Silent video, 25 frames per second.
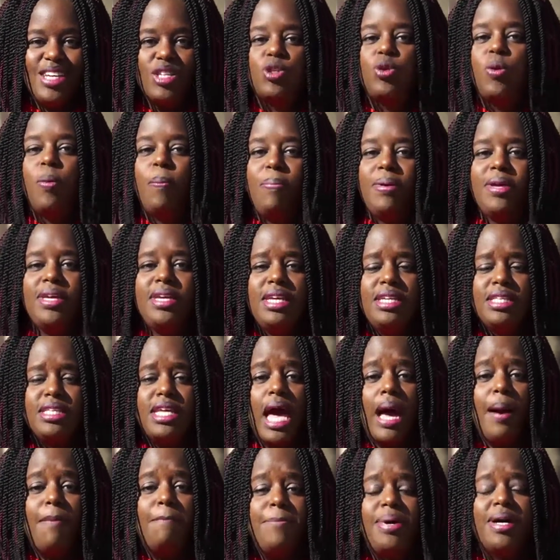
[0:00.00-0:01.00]
to be
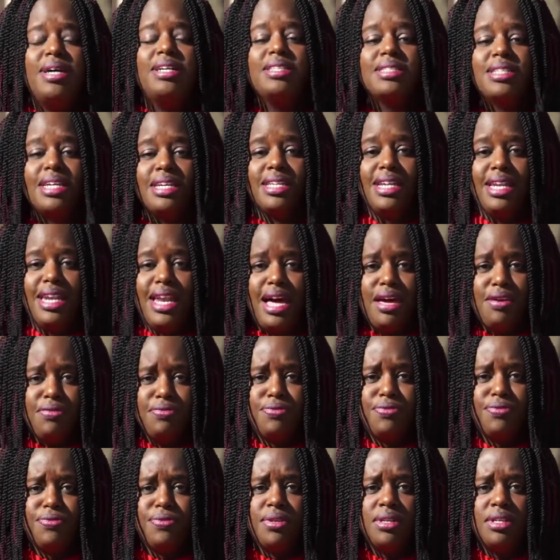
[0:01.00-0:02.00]
the abundant
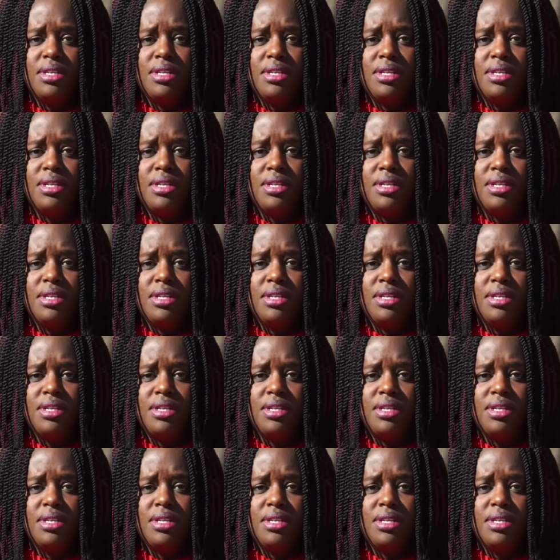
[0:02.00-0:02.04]
life.